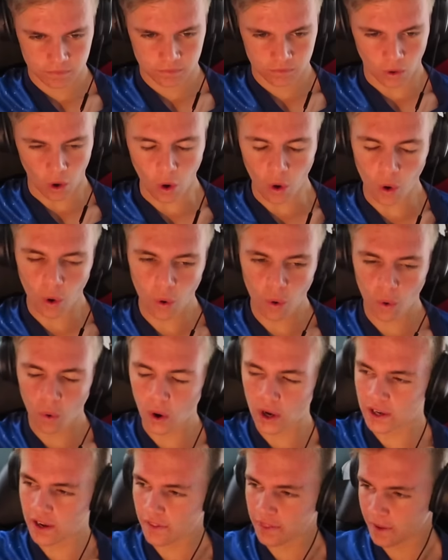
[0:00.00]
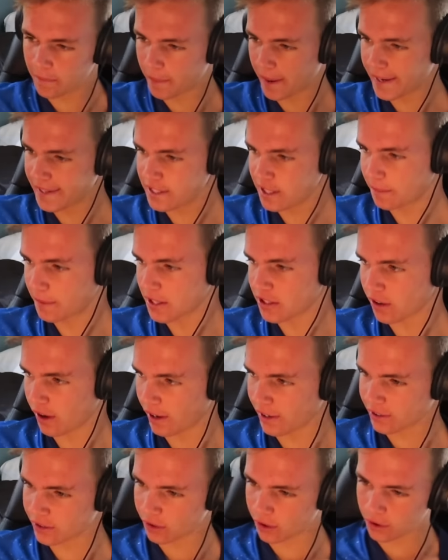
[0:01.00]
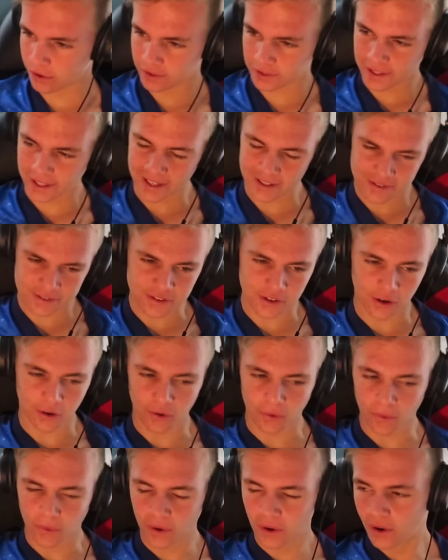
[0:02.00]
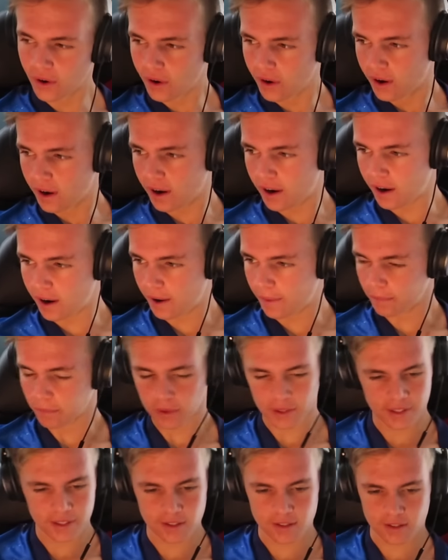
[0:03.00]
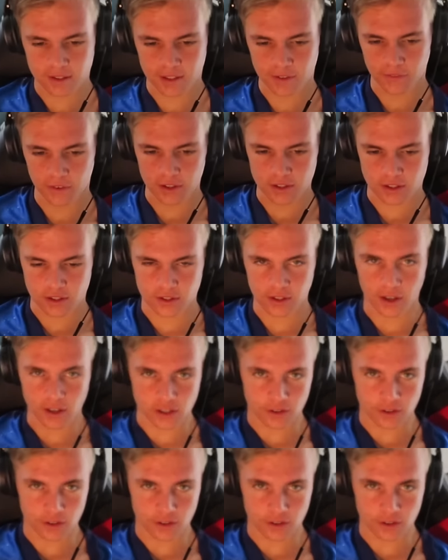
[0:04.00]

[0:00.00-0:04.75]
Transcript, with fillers: Oh, another PacyBits icon, let's go. Please give us Dutch